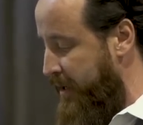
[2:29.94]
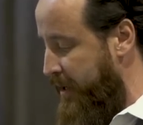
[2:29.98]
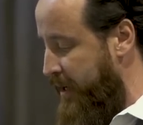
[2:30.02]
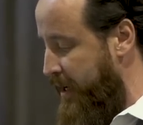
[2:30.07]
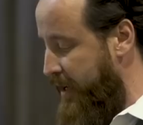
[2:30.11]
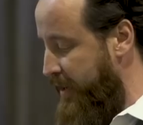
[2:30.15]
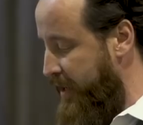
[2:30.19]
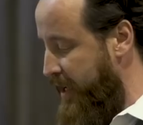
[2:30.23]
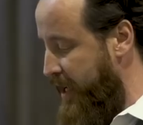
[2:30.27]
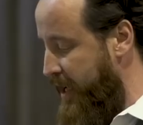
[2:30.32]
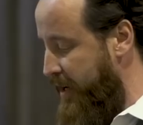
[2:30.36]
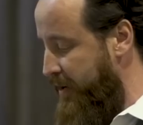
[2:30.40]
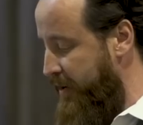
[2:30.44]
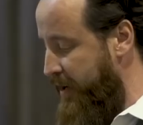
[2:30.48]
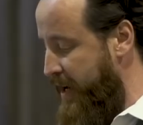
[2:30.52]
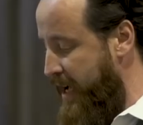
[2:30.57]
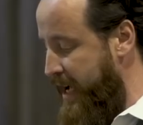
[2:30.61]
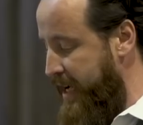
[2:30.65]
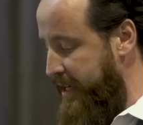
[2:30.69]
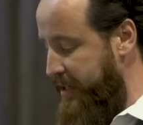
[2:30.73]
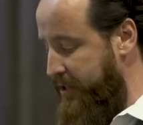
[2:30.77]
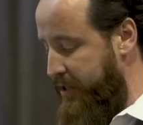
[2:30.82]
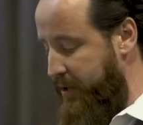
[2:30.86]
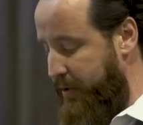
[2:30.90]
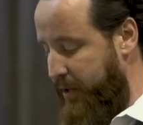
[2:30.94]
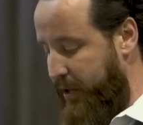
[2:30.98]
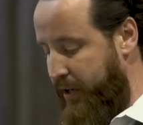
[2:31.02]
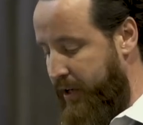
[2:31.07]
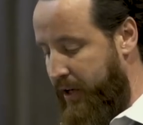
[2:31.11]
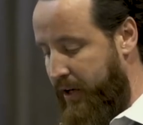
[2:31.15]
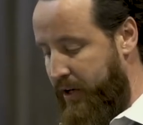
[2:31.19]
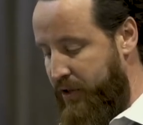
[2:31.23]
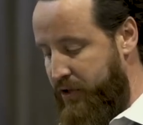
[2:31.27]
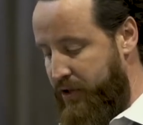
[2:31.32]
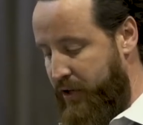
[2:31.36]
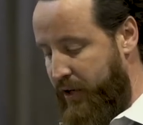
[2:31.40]
on the internet, I would
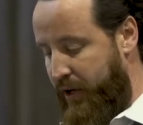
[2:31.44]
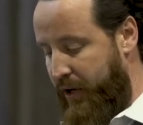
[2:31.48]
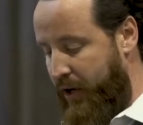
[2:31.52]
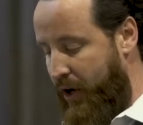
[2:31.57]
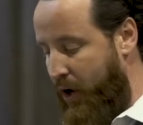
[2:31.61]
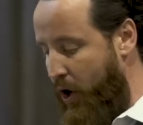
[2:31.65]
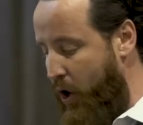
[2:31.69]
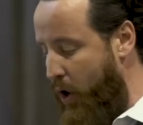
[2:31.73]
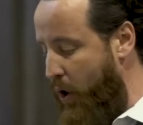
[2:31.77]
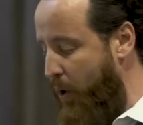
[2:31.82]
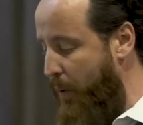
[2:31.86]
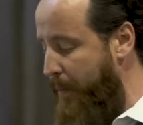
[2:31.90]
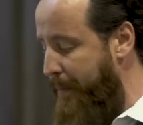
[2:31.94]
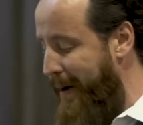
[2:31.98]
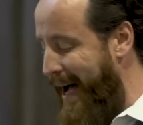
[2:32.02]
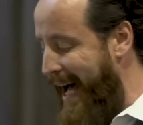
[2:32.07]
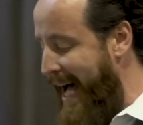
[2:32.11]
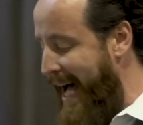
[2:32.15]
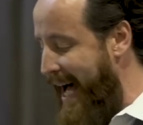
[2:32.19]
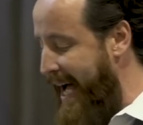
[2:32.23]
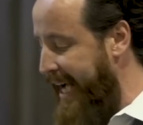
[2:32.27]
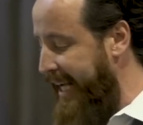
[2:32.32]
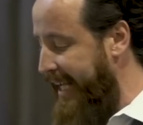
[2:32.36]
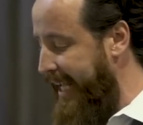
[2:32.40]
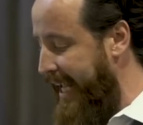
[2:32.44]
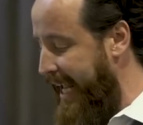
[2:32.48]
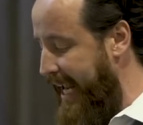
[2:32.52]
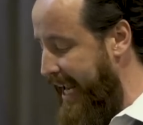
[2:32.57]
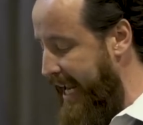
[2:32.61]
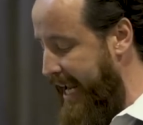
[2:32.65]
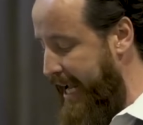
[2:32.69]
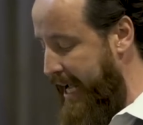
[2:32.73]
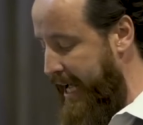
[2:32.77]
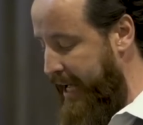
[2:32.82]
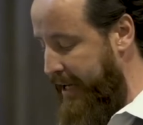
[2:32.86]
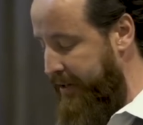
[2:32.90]
encourage you to go back
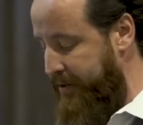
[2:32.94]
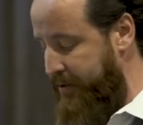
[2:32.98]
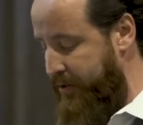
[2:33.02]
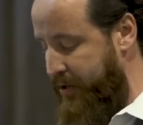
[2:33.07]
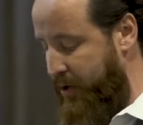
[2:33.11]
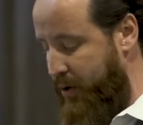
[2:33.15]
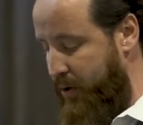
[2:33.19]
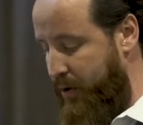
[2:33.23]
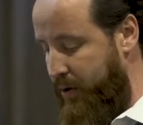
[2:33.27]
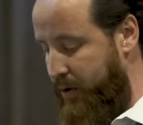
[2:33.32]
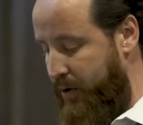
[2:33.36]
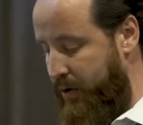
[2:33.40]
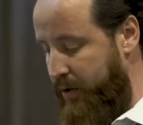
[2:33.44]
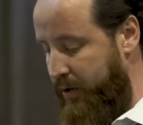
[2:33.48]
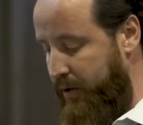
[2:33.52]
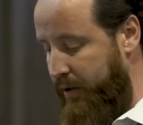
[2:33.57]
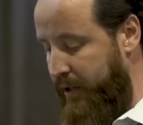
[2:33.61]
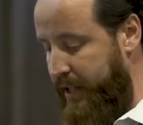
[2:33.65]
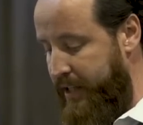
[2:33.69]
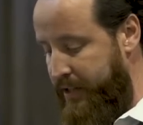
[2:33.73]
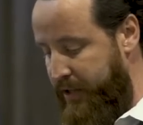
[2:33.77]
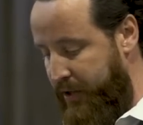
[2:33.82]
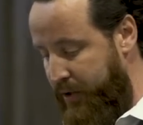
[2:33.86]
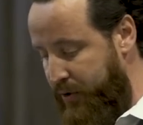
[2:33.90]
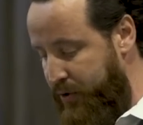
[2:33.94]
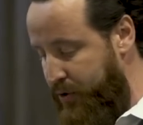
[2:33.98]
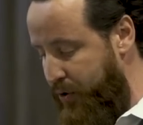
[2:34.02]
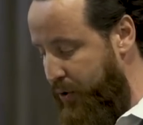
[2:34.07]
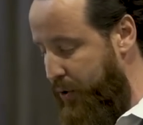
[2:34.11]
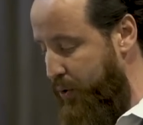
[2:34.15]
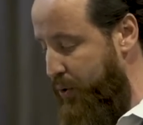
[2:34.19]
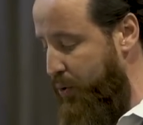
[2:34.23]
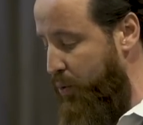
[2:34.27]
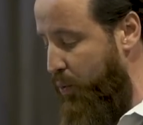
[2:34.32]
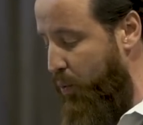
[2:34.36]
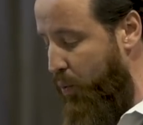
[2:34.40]
and listen
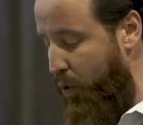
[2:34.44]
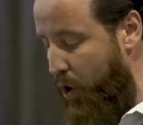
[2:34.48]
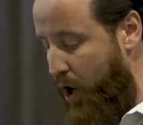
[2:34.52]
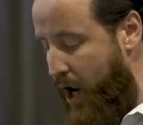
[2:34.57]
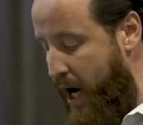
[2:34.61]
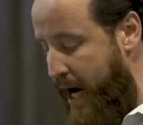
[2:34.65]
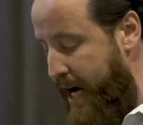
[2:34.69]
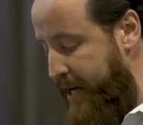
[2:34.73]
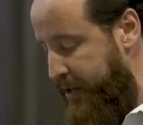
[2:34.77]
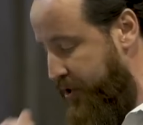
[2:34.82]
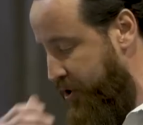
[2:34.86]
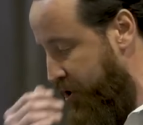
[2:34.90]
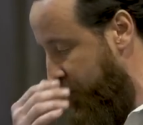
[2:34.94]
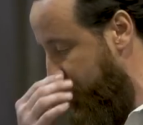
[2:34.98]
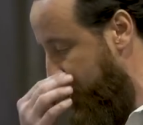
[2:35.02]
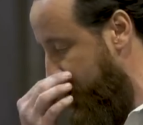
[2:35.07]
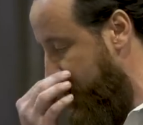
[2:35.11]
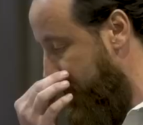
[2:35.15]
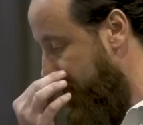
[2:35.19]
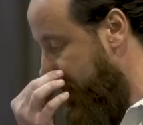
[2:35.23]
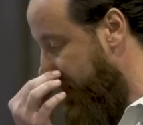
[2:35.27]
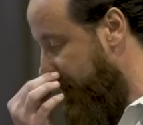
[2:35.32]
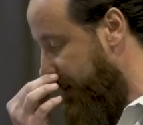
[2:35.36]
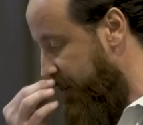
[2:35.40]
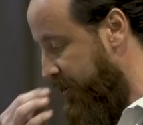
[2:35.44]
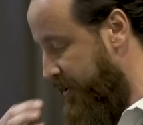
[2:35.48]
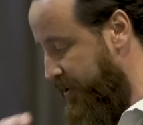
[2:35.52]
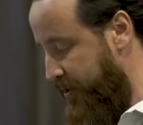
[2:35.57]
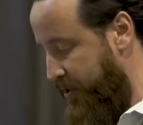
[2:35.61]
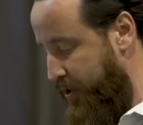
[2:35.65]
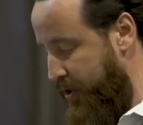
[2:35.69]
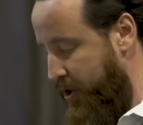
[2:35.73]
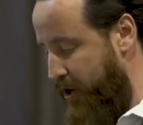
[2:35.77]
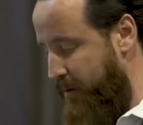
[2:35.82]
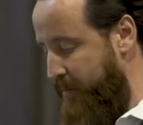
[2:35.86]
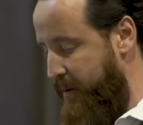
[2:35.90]
to, watch the
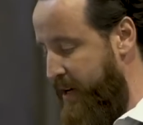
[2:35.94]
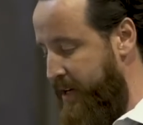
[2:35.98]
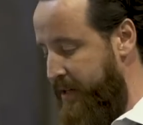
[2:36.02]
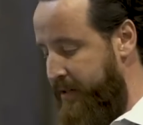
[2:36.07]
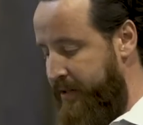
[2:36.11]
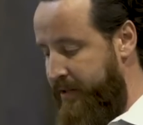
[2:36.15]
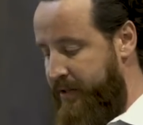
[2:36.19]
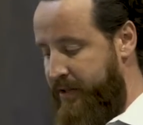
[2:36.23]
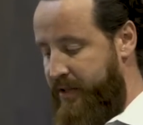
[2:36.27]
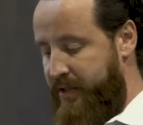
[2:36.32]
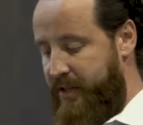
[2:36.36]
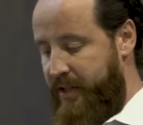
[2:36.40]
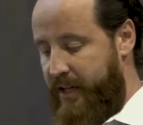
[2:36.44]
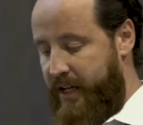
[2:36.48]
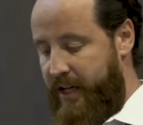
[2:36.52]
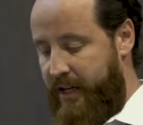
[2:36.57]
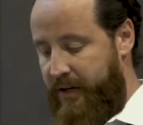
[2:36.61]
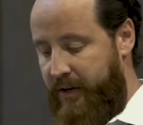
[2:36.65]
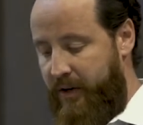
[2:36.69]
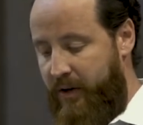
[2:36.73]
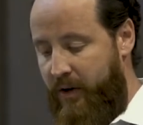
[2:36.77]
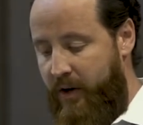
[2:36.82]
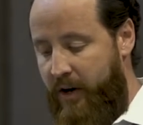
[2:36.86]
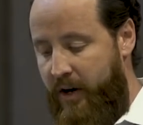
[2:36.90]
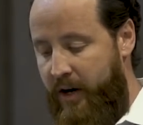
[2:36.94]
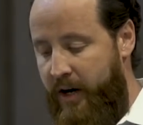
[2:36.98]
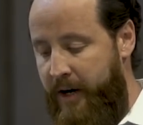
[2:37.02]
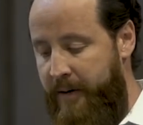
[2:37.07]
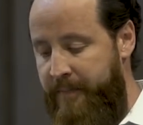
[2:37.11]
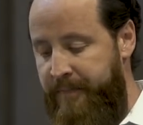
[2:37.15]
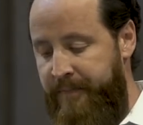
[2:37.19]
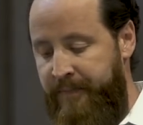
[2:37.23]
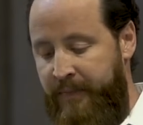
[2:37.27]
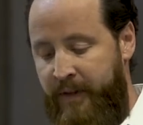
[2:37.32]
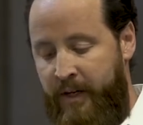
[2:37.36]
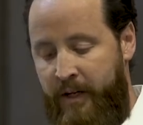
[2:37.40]
sermons that are
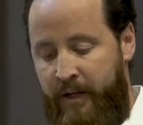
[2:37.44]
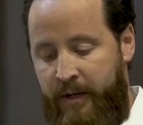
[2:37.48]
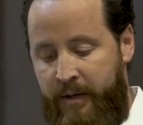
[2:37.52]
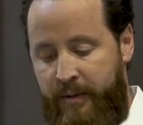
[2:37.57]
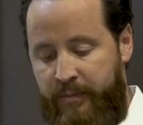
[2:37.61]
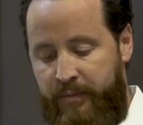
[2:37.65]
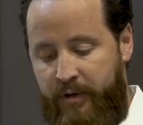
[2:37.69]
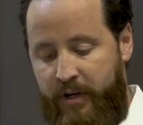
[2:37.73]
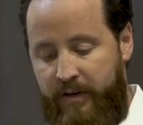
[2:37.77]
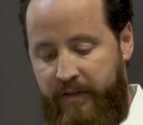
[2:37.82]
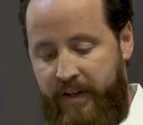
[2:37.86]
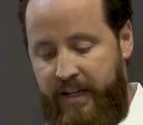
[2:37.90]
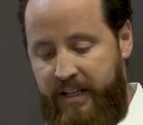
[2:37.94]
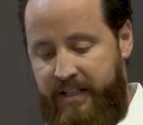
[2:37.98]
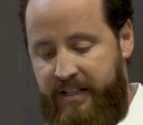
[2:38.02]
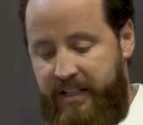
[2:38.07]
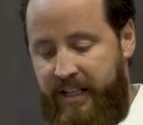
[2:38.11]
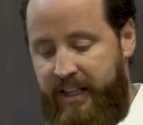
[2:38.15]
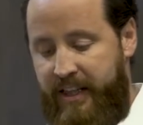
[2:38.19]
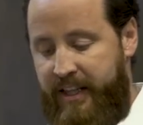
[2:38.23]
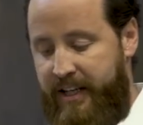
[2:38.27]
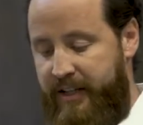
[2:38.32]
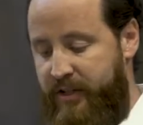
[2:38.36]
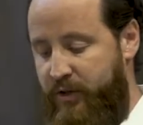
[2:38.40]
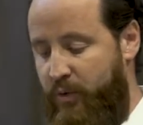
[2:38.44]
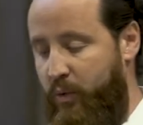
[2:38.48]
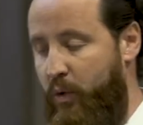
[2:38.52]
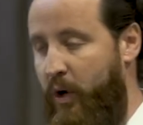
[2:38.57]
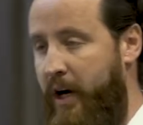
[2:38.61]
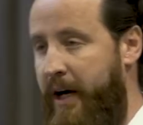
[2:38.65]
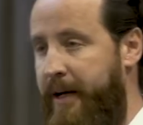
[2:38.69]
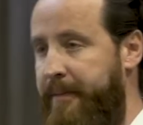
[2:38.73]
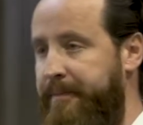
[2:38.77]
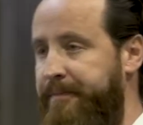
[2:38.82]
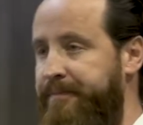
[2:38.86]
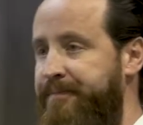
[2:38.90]
previous to this
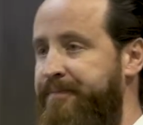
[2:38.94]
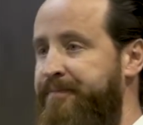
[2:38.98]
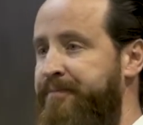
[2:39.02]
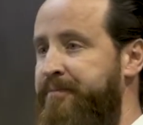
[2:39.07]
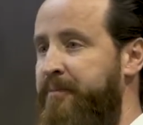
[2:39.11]
one.